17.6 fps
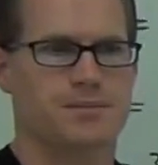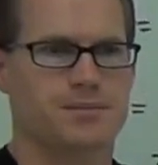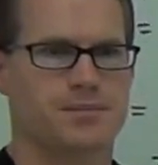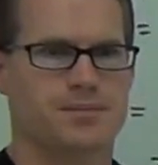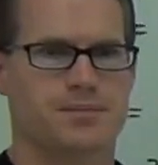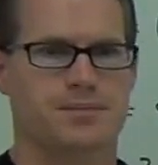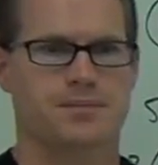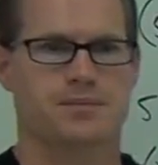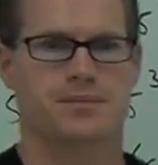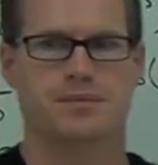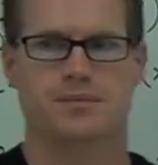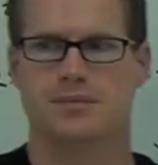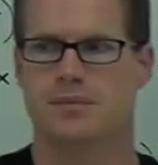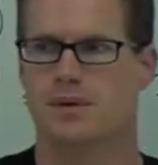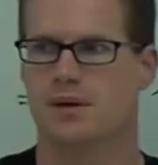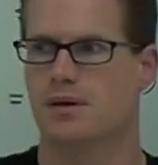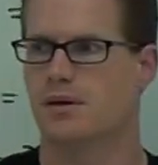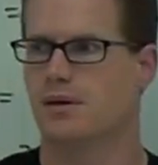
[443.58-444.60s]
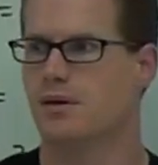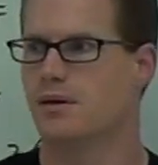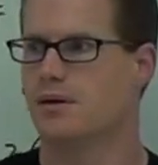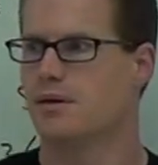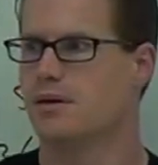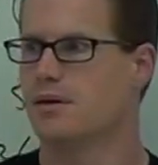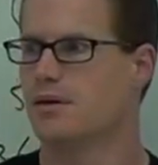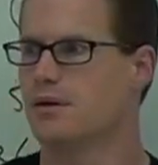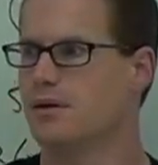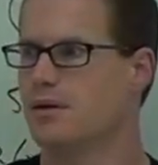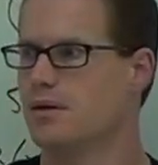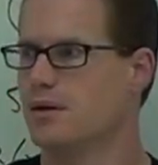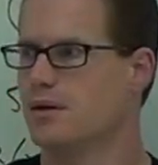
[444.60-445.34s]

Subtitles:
[no speech]